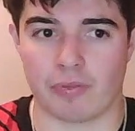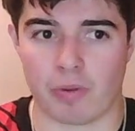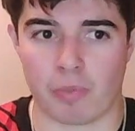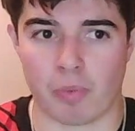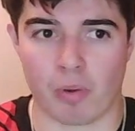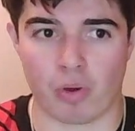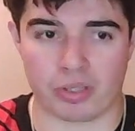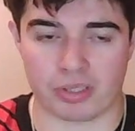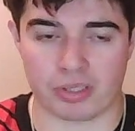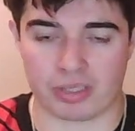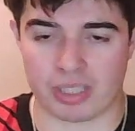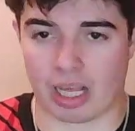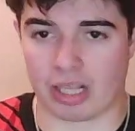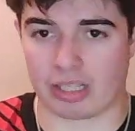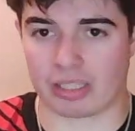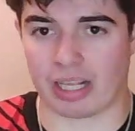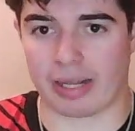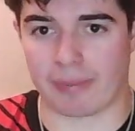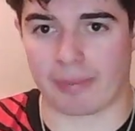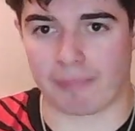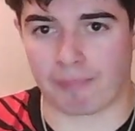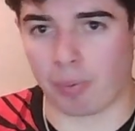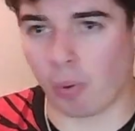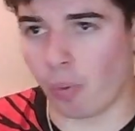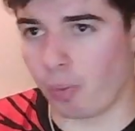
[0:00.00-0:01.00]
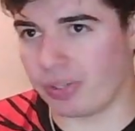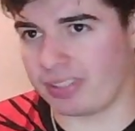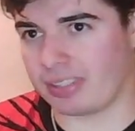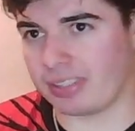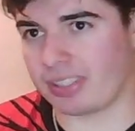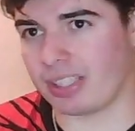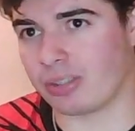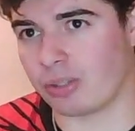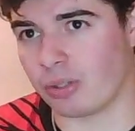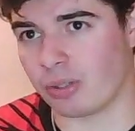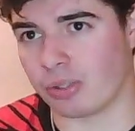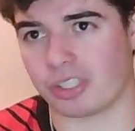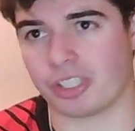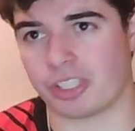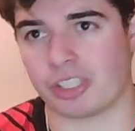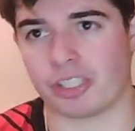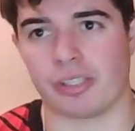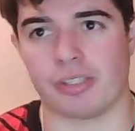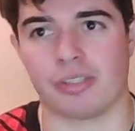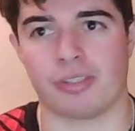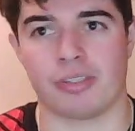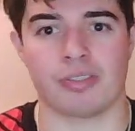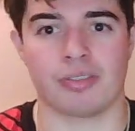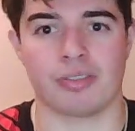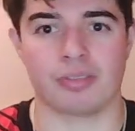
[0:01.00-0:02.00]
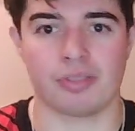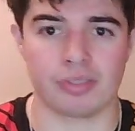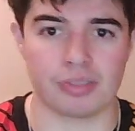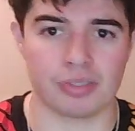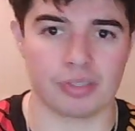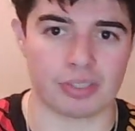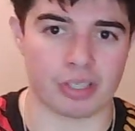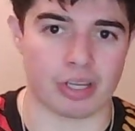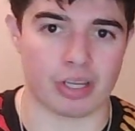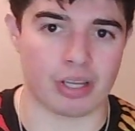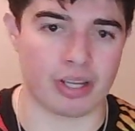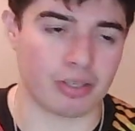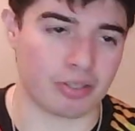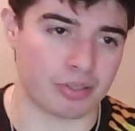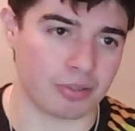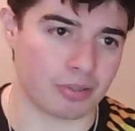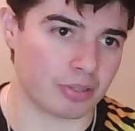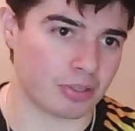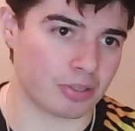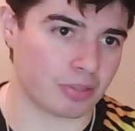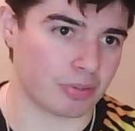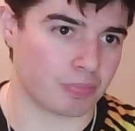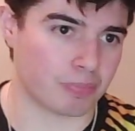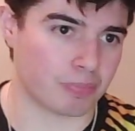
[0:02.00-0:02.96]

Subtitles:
ones that are like points deductions and